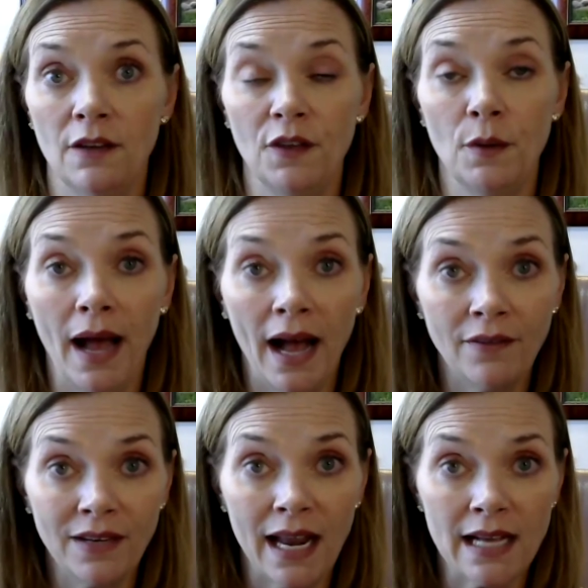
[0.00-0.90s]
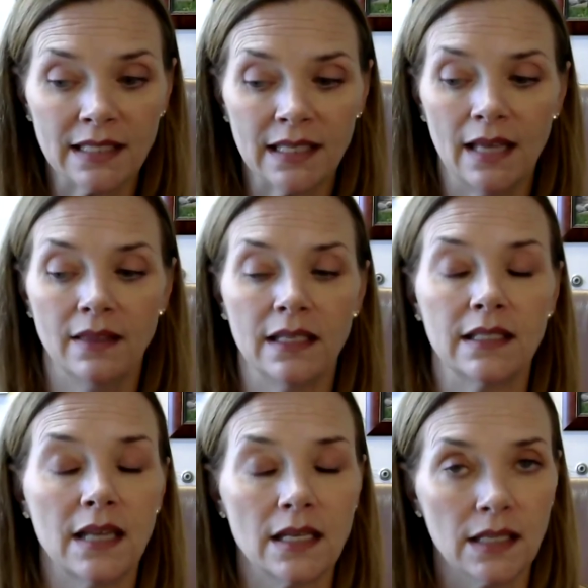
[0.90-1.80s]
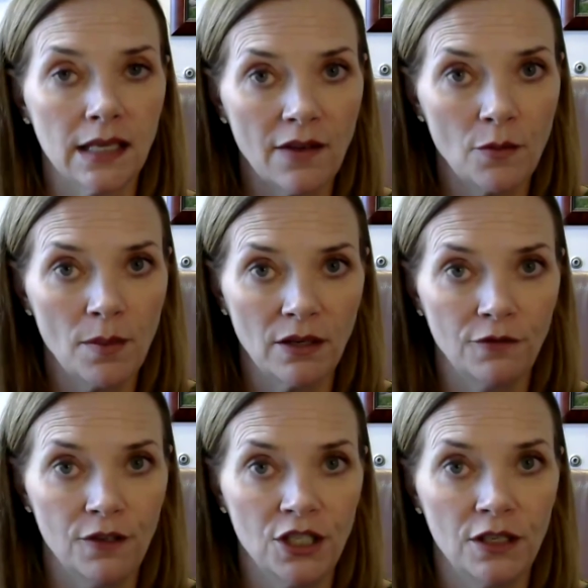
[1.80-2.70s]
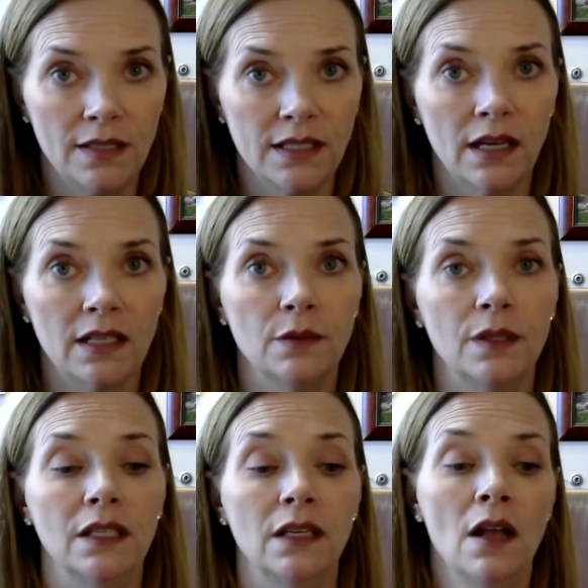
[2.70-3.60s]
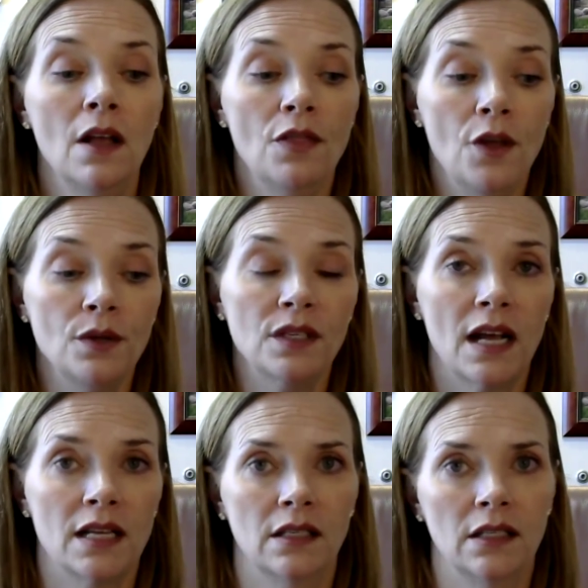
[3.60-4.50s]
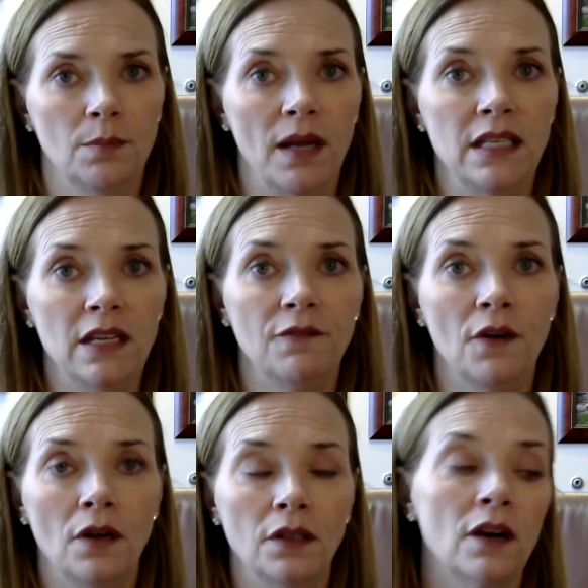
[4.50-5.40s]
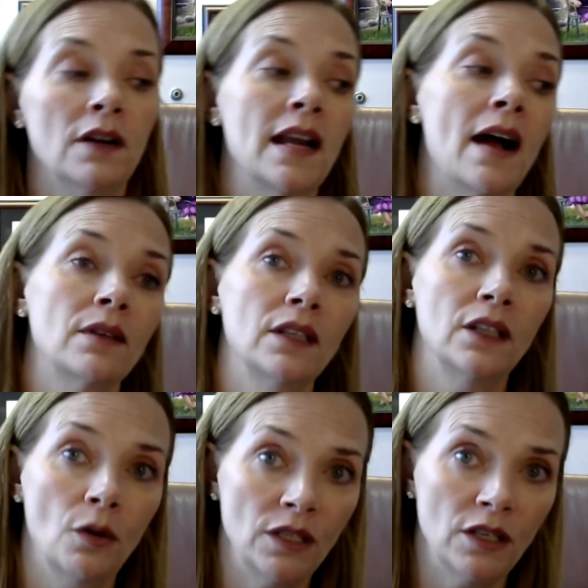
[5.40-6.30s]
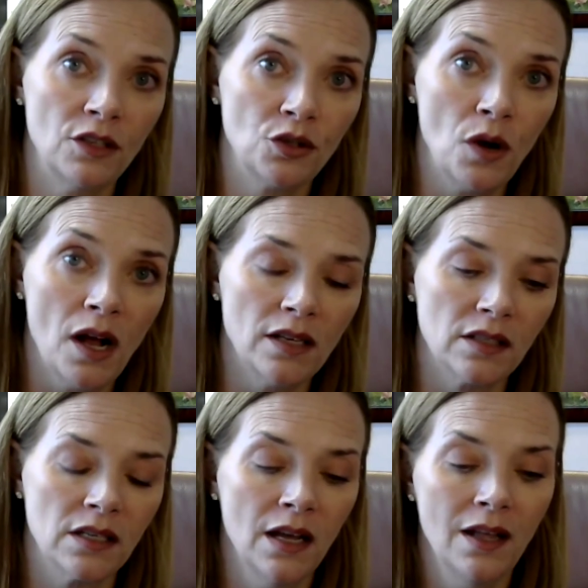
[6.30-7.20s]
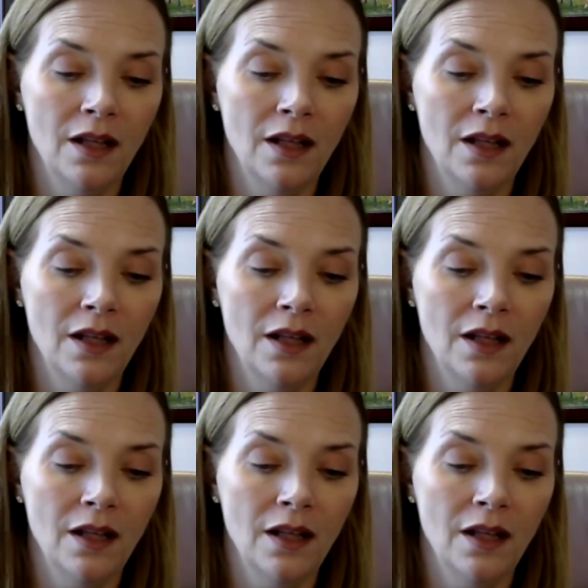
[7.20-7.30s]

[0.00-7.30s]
if you have an asset that doesn't have a beneficiary tied to it, those assets by default are now going to go into the trust.